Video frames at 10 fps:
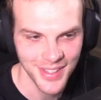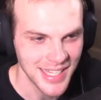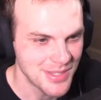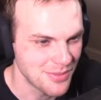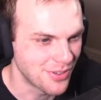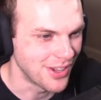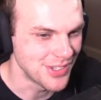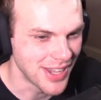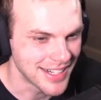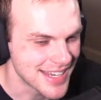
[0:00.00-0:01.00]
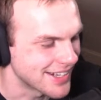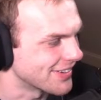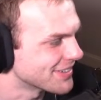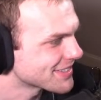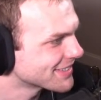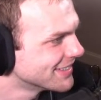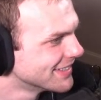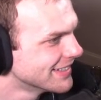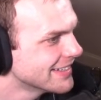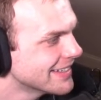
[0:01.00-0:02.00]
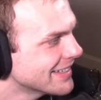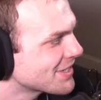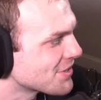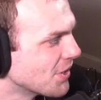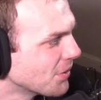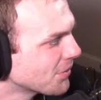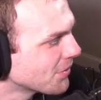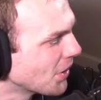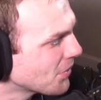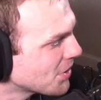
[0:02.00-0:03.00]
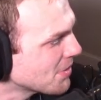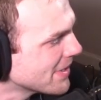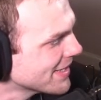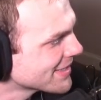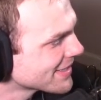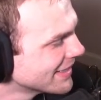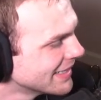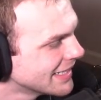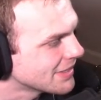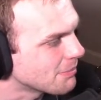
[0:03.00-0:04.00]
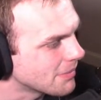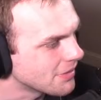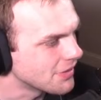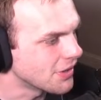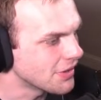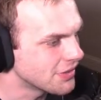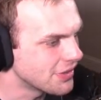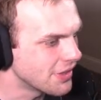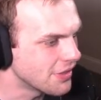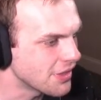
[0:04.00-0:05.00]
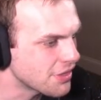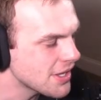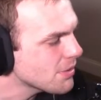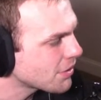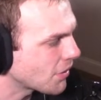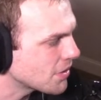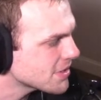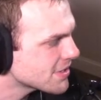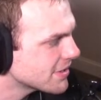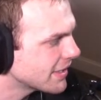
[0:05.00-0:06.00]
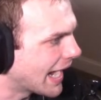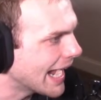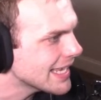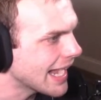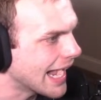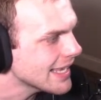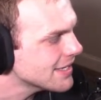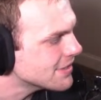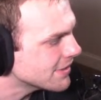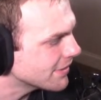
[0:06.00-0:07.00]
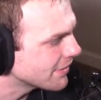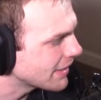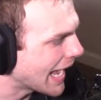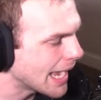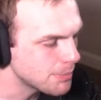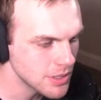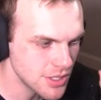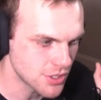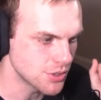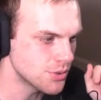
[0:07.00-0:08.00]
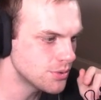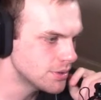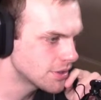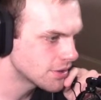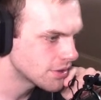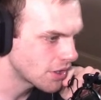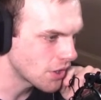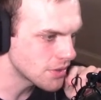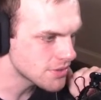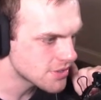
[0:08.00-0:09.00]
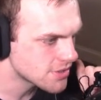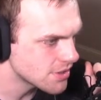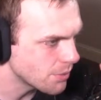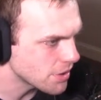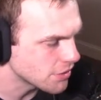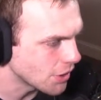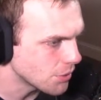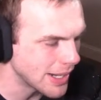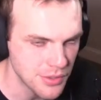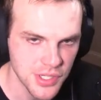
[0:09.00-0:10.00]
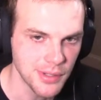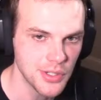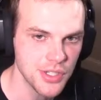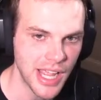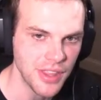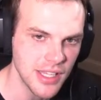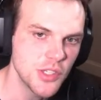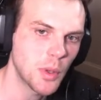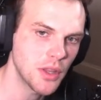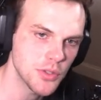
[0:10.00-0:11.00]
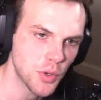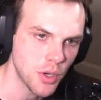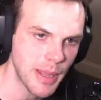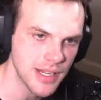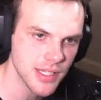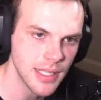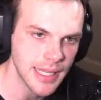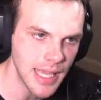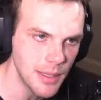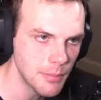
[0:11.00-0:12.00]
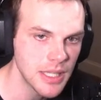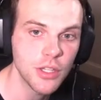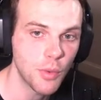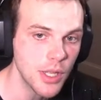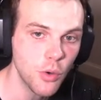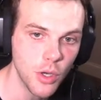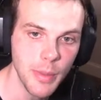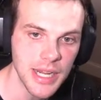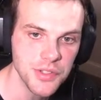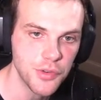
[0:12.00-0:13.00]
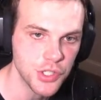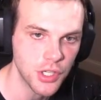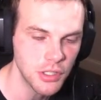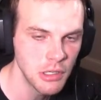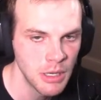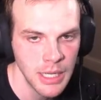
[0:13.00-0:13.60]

He's in fallen. You got to take Hurts. There's no QBs. The thing with Hurts, I can happily do Hurts with no wide receivers. I think he's one of those quarterbacks like him, like the running quarterbacks for sure.